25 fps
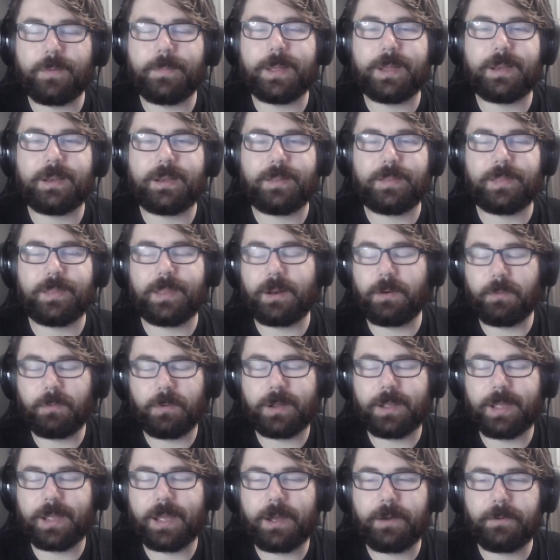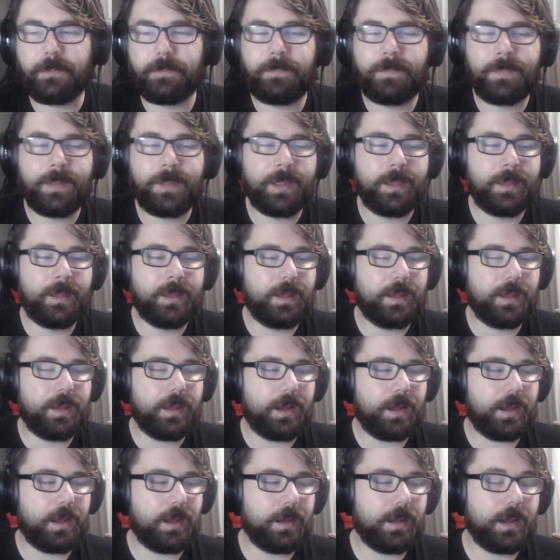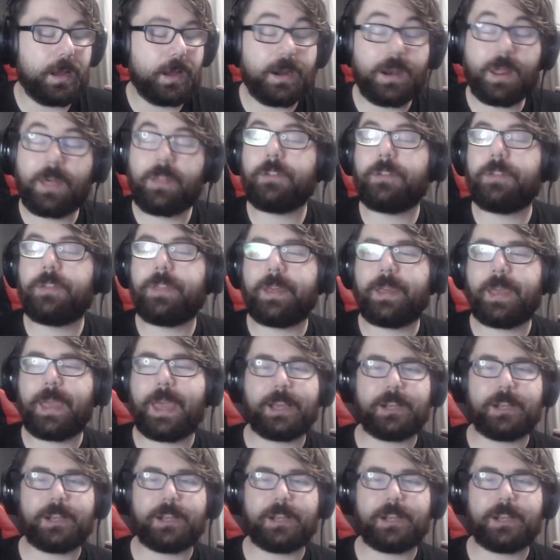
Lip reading: it, and that'll work out. Another thing,